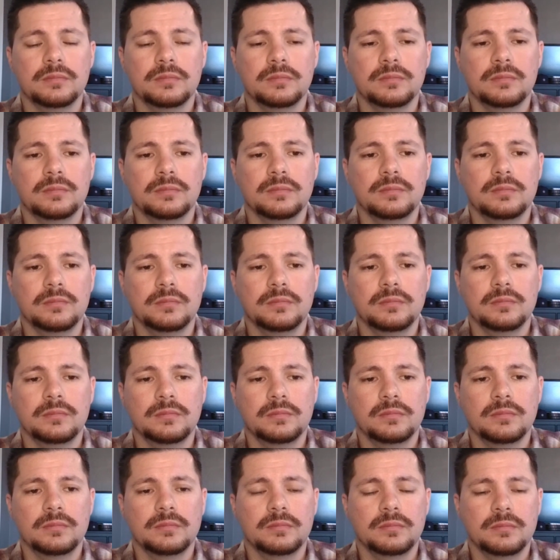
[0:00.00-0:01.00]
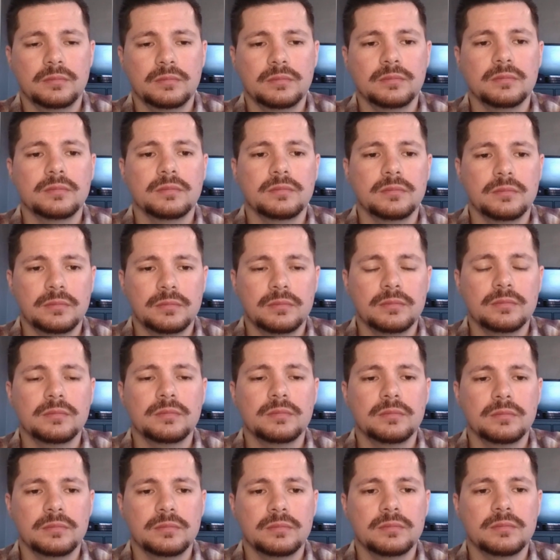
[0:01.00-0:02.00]

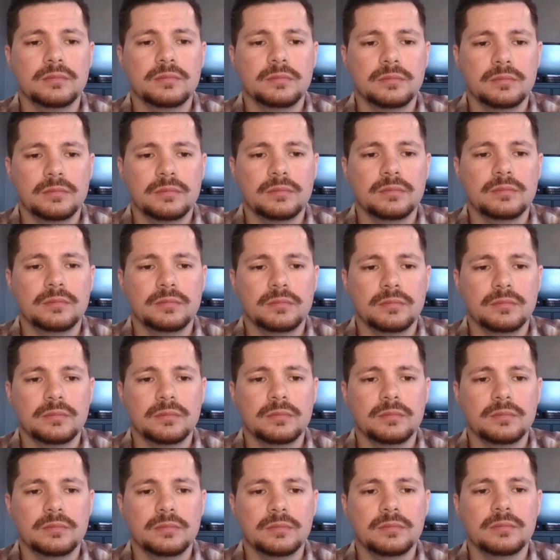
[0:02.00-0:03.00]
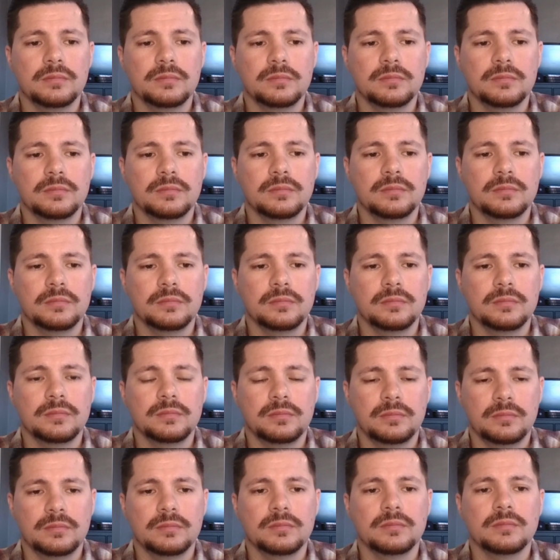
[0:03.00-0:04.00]

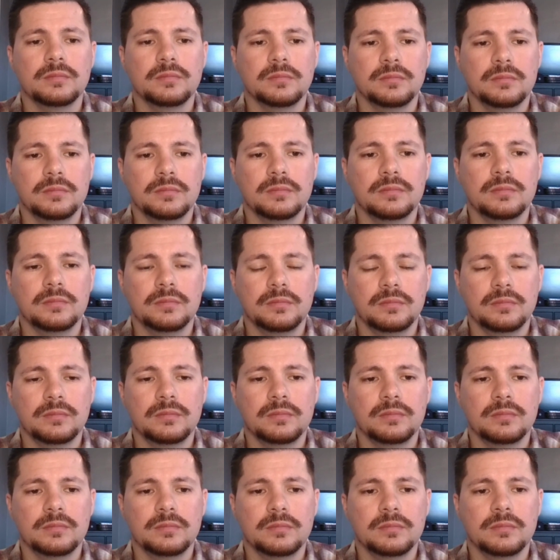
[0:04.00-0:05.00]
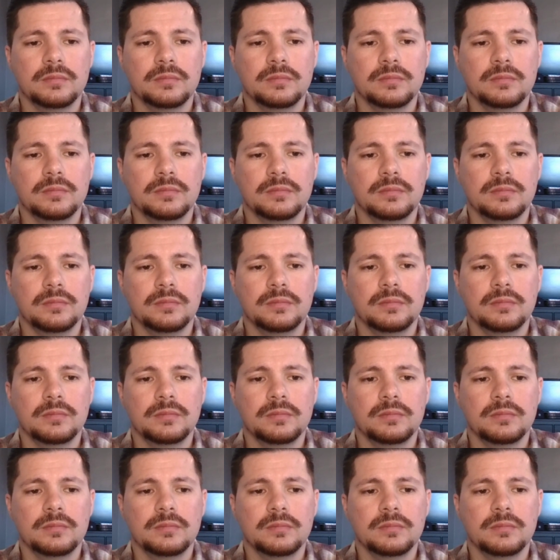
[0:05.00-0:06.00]

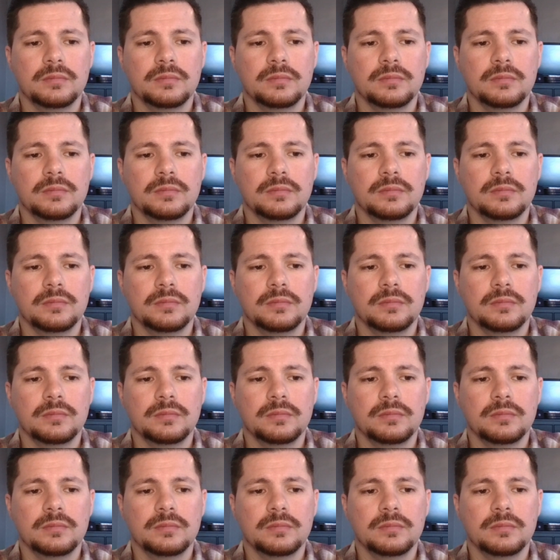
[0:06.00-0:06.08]
The person shown says nothing.